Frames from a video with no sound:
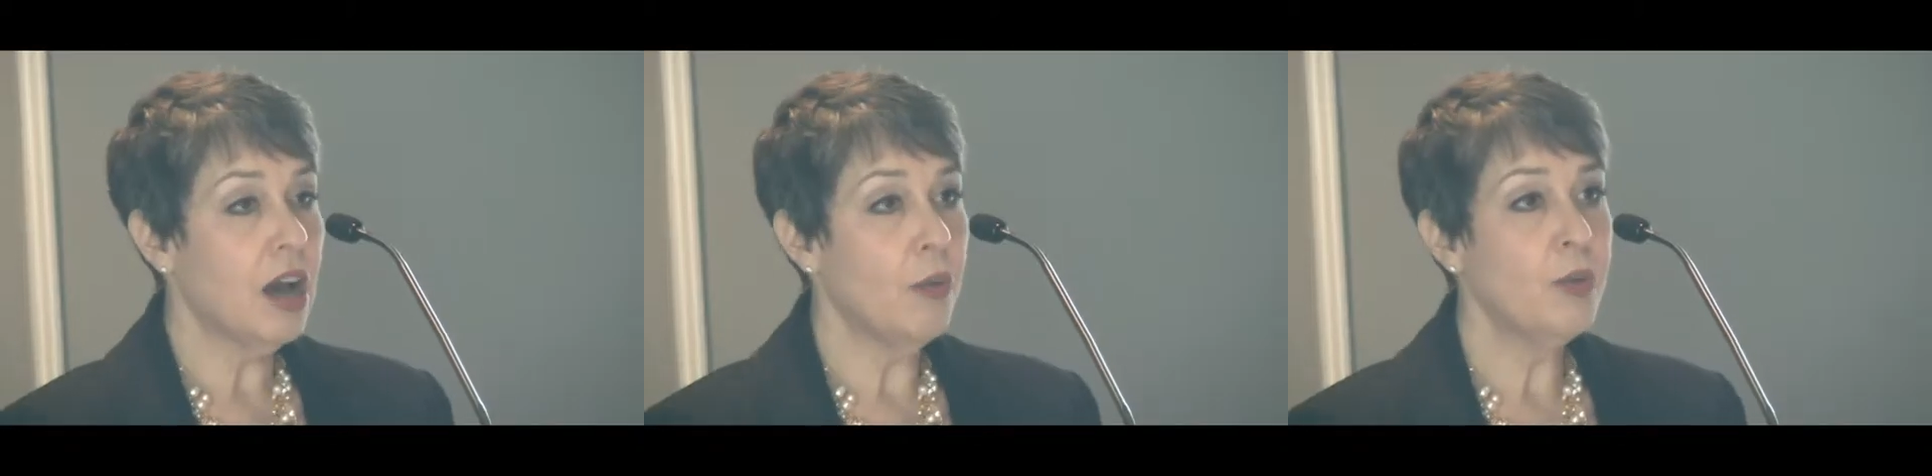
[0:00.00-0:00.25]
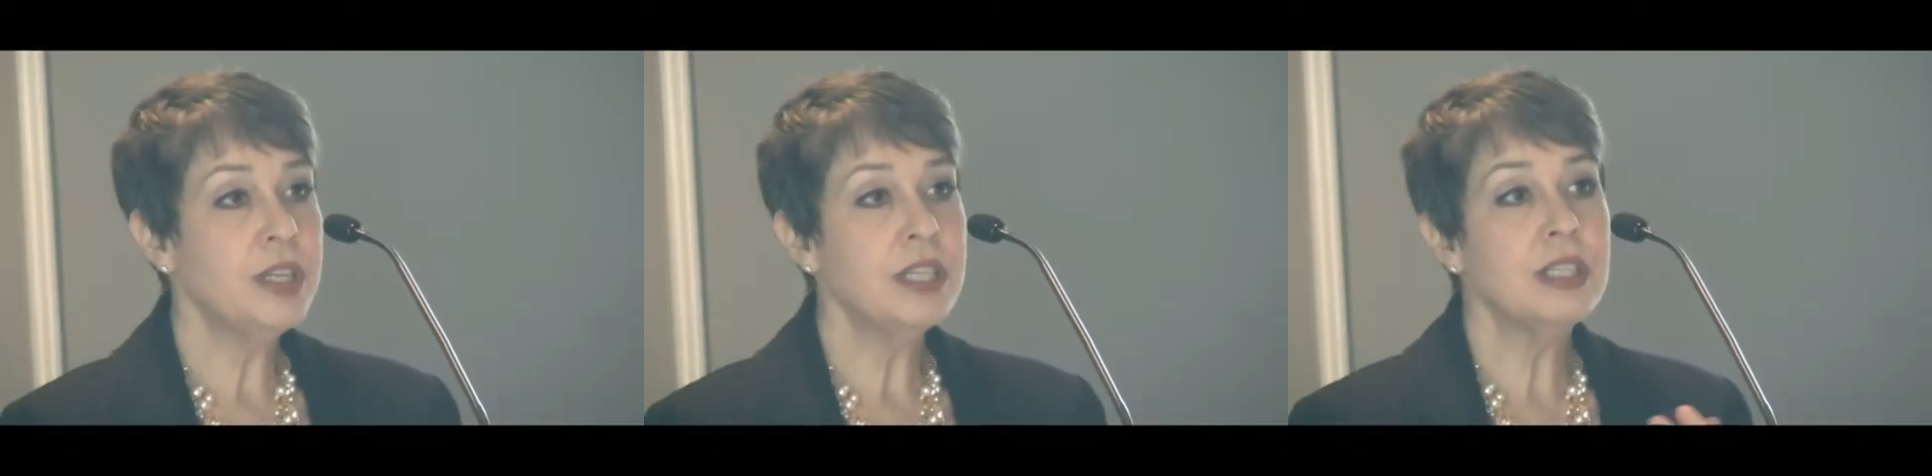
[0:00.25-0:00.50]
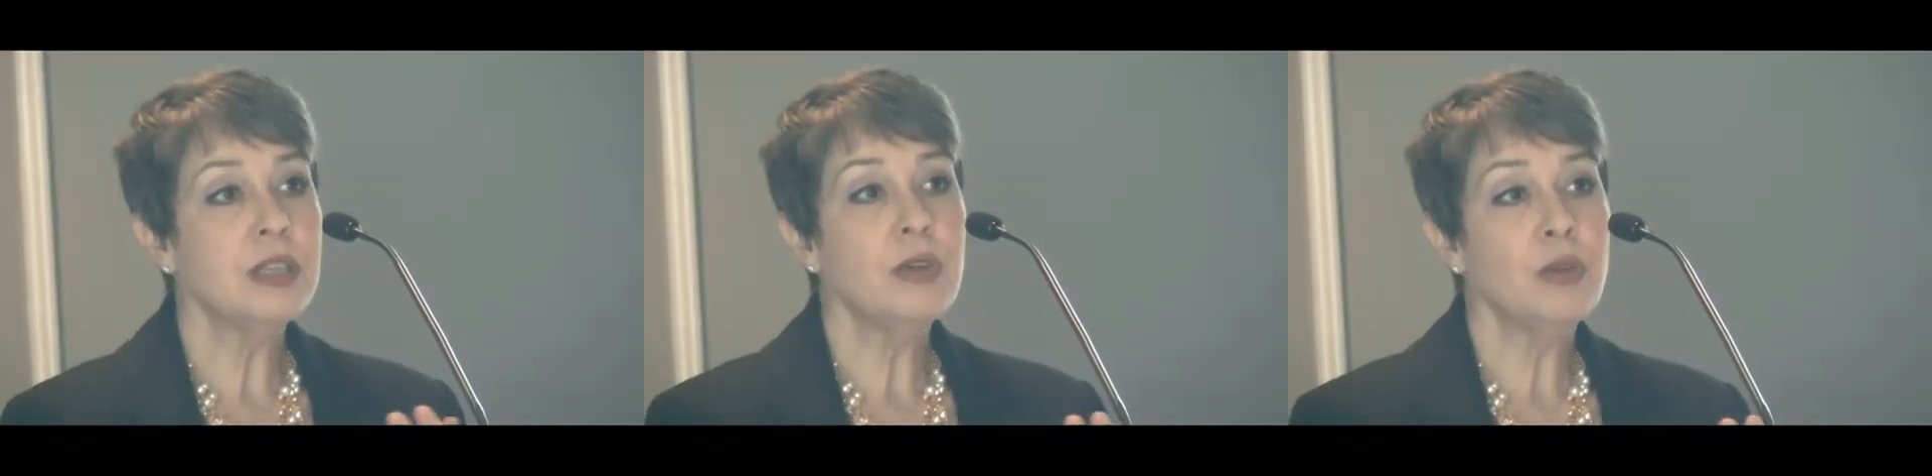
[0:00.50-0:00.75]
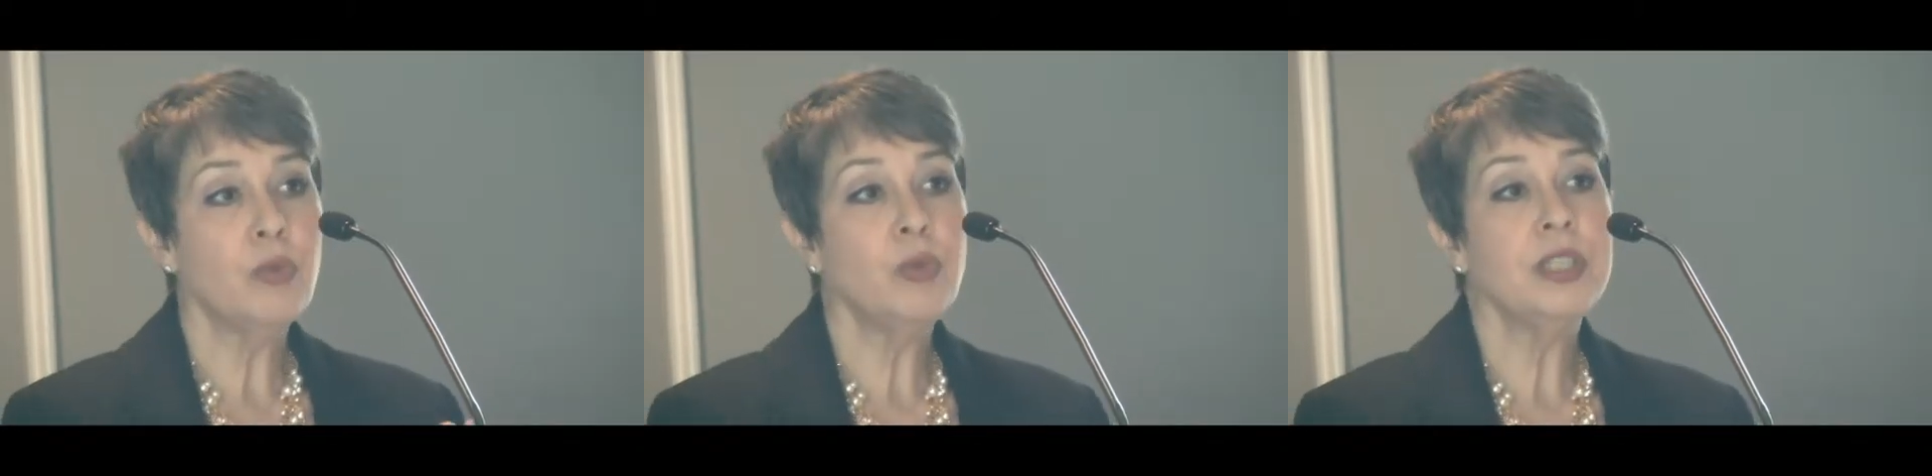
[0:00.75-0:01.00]

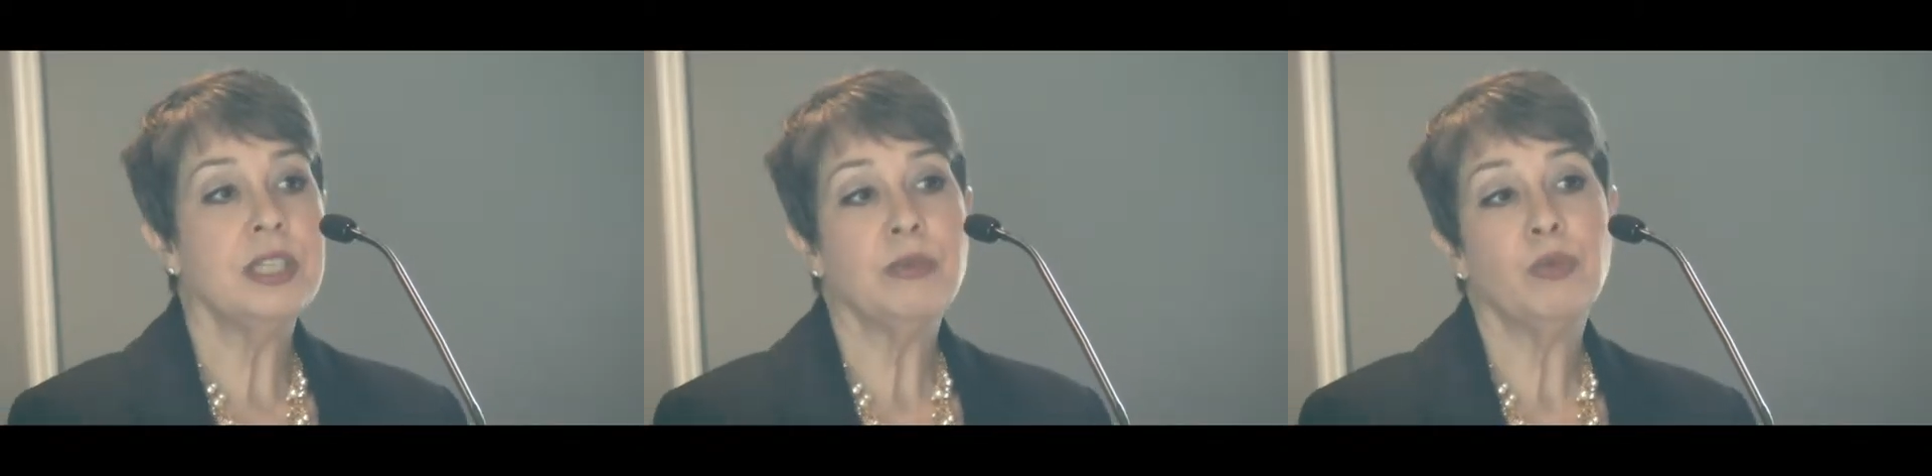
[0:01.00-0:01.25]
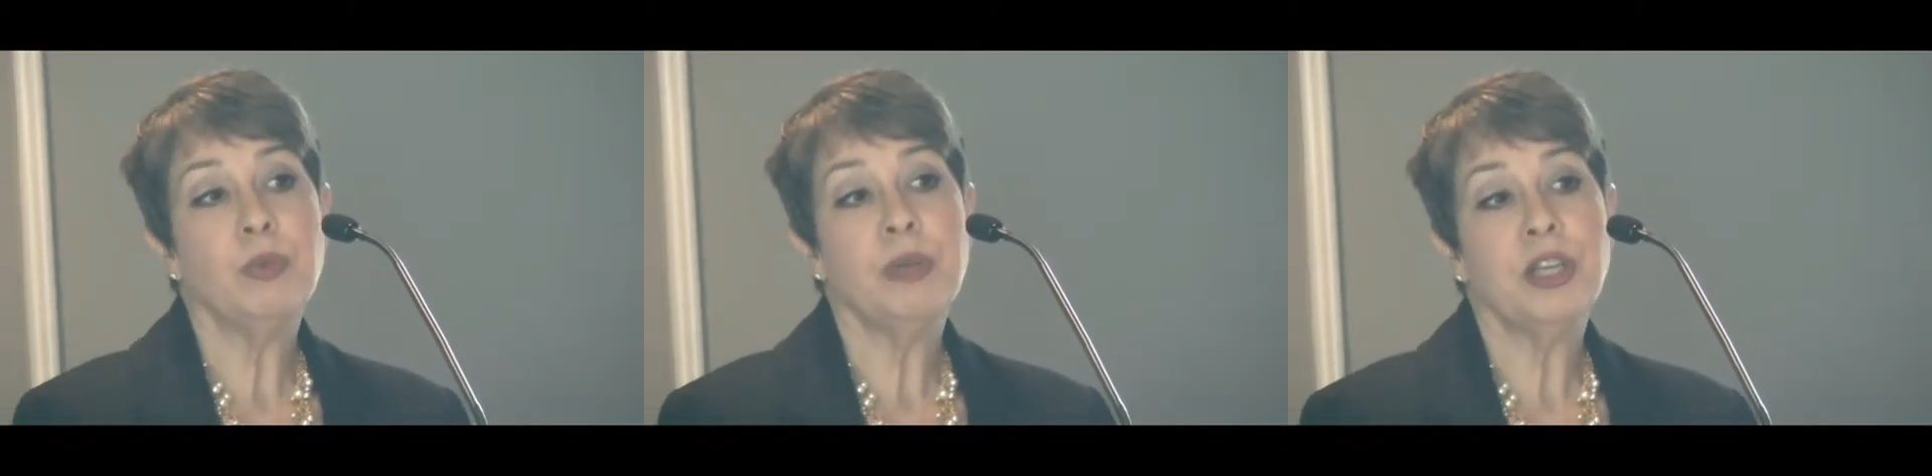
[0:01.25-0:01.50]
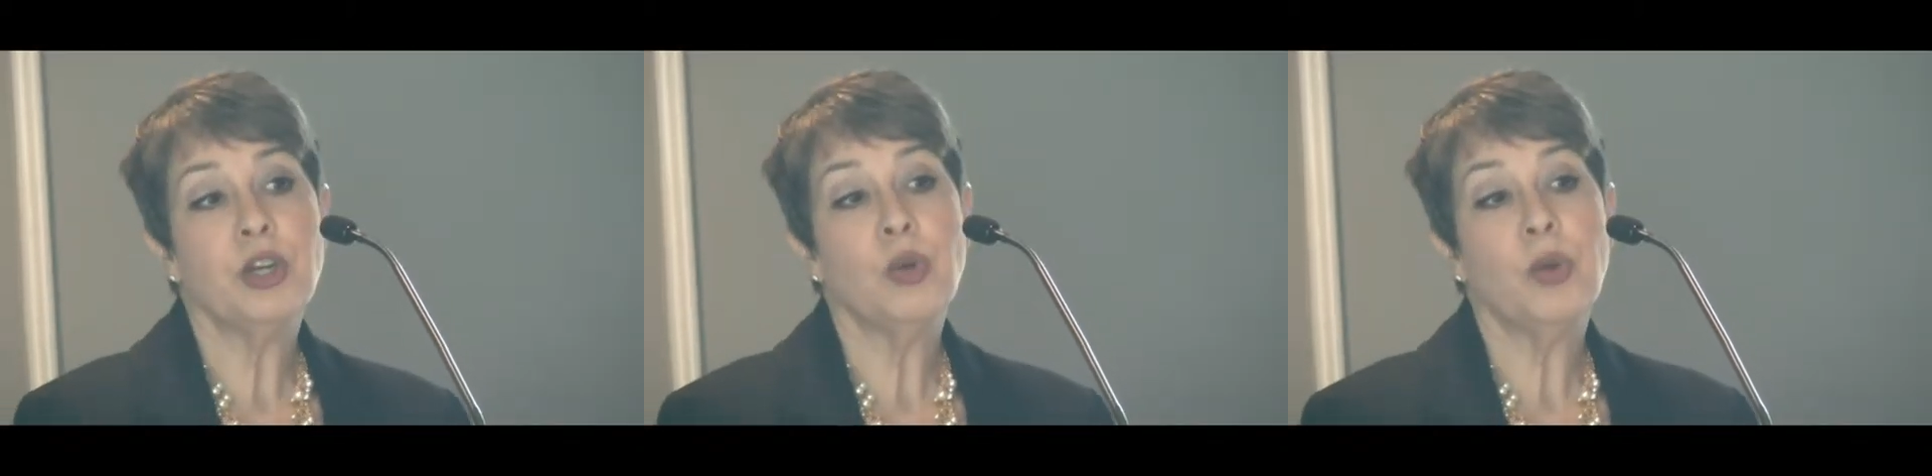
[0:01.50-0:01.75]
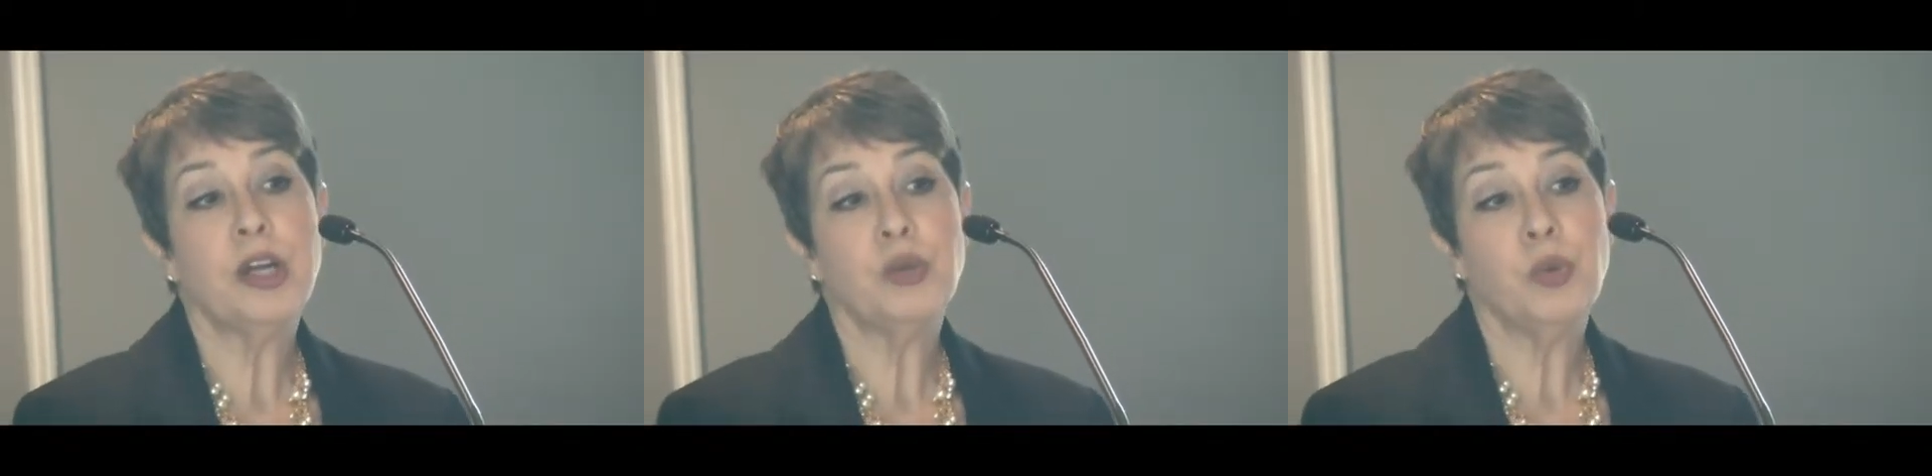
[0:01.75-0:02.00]
would be the
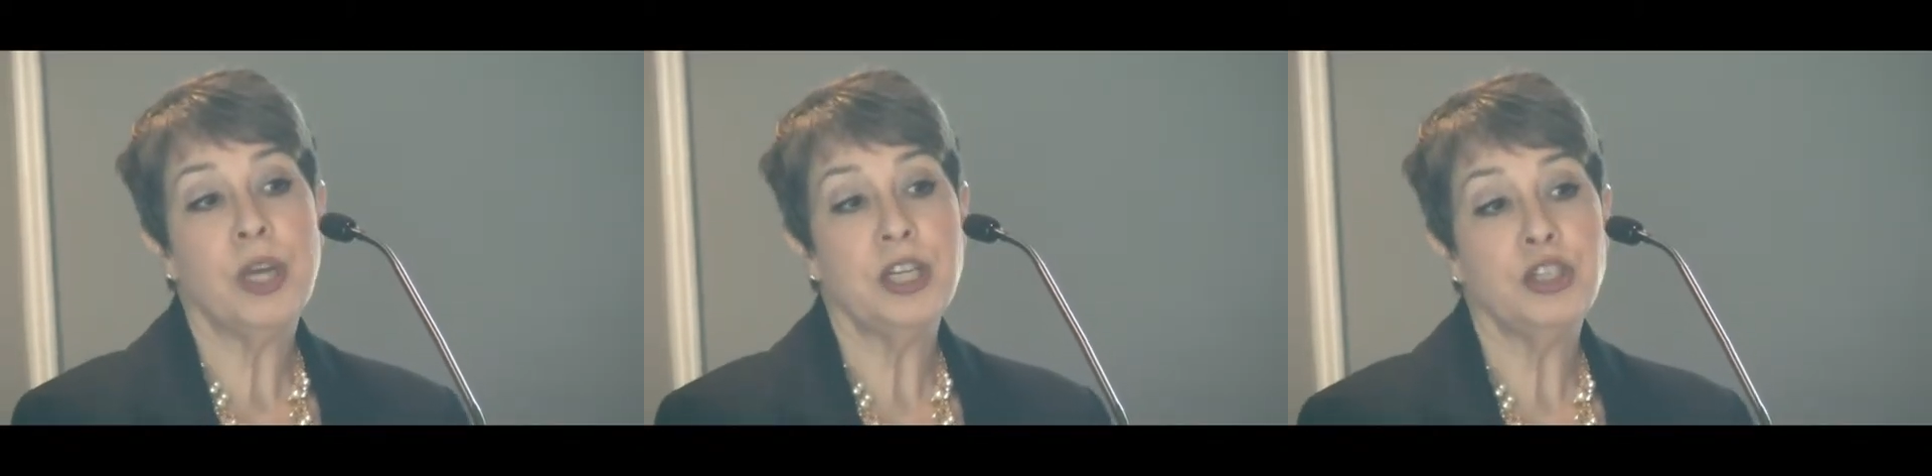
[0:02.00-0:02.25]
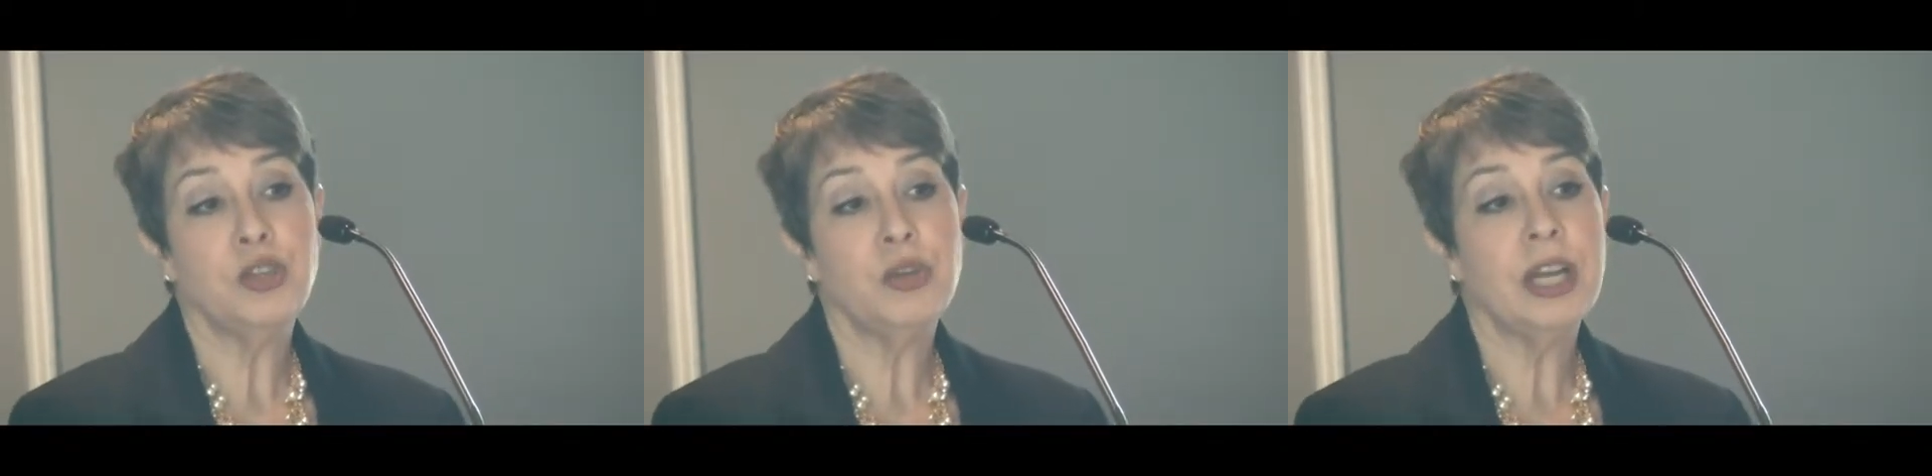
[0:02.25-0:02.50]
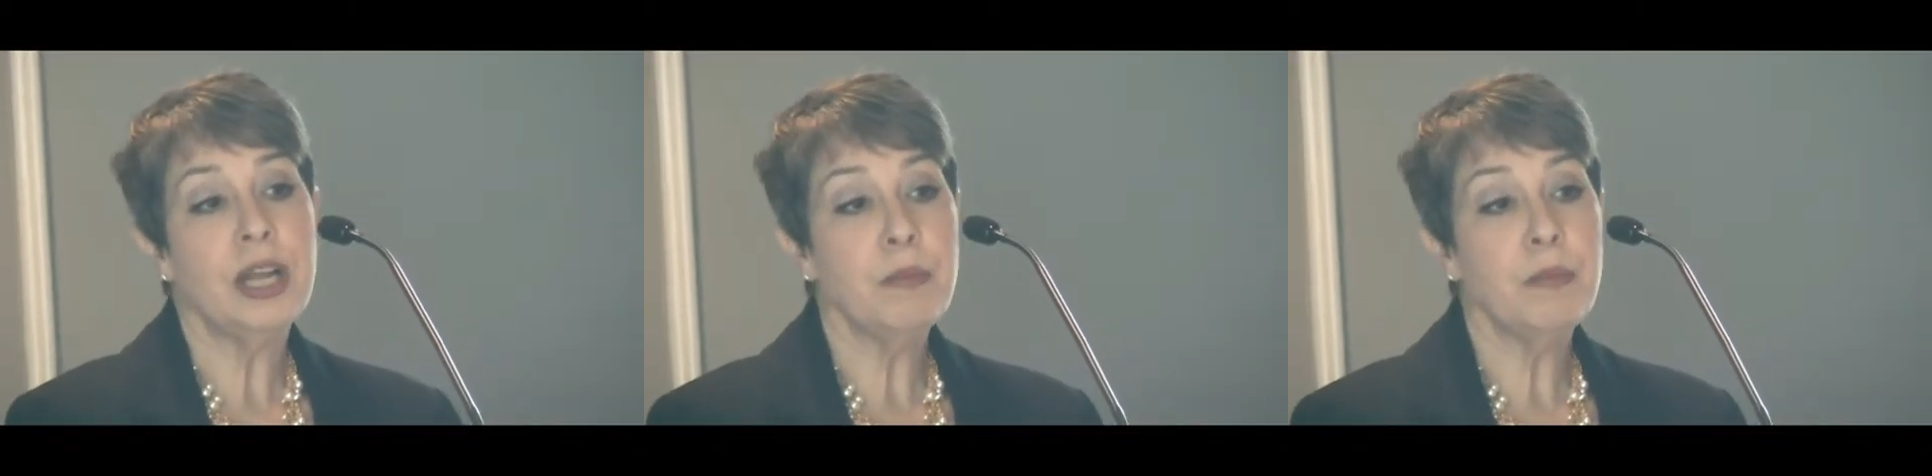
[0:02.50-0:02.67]
correct way to do it,